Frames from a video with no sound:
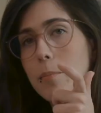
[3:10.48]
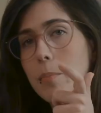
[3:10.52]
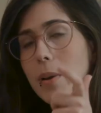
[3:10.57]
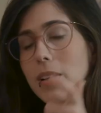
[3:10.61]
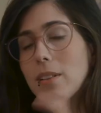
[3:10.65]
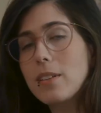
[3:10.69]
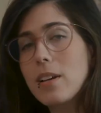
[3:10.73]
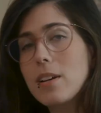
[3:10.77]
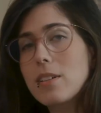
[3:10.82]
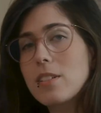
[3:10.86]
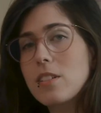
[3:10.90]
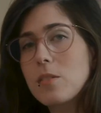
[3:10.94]

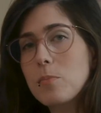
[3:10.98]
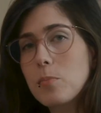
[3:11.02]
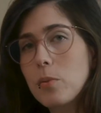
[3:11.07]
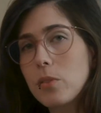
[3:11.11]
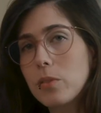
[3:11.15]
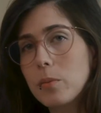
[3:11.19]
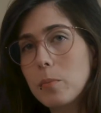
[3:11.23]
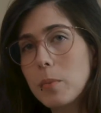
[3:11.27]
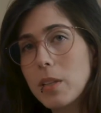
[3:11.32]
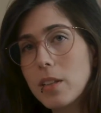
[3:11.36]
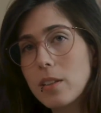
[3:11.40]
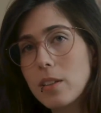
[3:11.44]
Pentax
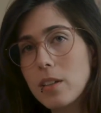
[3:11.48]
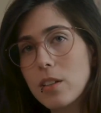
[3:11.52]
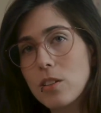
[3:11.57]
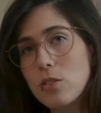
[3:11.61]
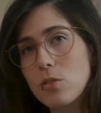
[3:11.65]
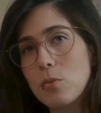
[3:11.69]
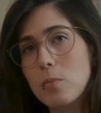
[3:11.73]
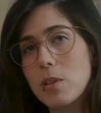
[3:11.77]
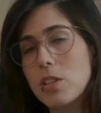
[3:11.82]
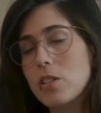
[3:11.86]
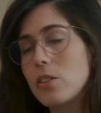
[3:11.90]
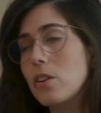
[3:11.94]
spot meter
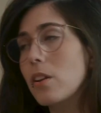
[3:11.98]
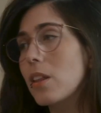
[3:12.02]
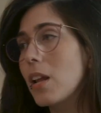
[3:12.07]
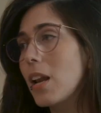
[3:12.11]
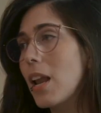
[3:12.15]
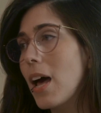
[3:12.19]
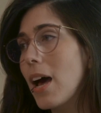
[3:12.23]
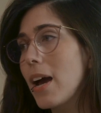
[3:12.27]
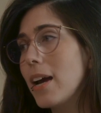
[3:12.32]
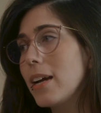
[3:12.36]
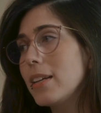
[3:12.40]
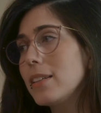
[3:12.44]
to measure the
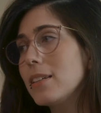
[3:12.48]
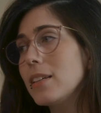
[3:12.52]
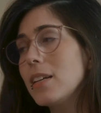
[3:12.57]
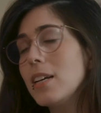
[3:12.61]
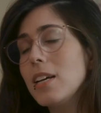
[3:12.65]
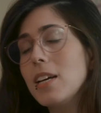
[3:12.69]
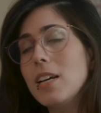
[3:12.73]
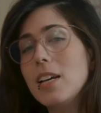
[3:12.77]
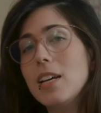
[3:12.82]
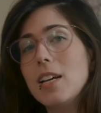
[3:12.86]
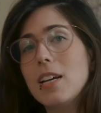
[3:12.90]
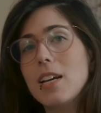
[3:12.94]
light,
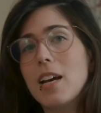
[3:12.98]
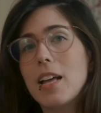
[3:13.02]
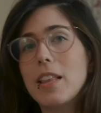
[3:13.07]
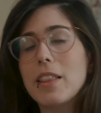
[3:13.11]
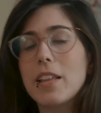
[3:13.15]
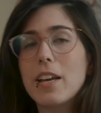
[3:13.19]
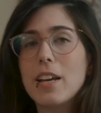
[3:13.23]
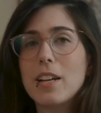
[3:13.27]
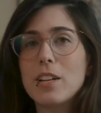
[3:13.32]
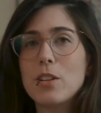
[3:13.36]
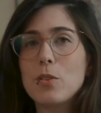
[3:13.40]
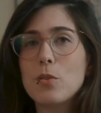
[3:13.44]
and
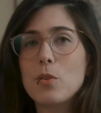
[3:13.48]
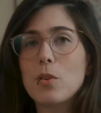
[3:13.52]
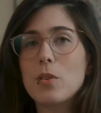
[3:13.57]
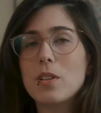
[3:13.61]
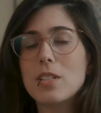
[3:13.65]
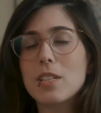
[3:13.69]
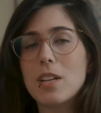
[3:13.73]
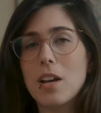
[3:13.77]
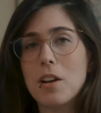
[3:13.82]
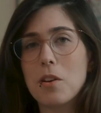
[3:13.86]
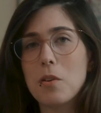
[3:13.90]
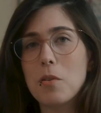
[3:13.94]
then
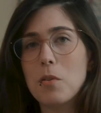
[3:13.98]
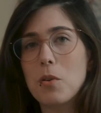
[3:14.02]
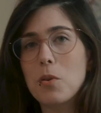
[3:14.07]
it's kind of